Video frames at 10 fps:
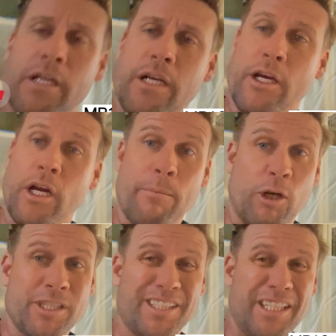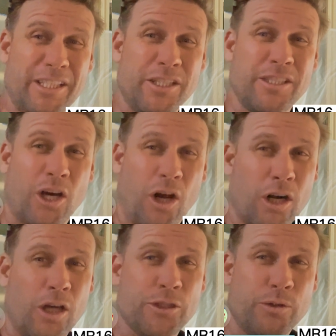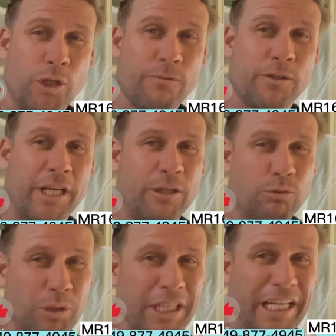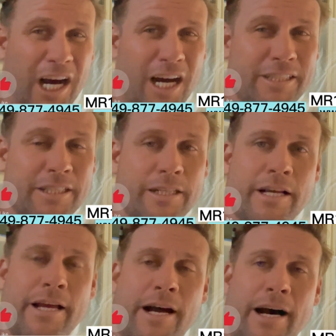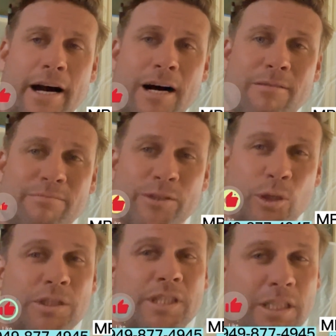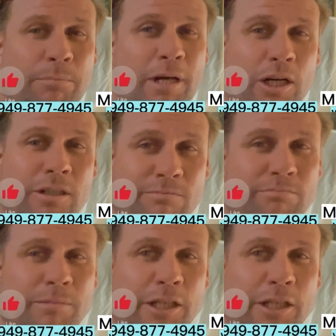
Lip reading: The MR16s are also known for getting really hot, so it's just a better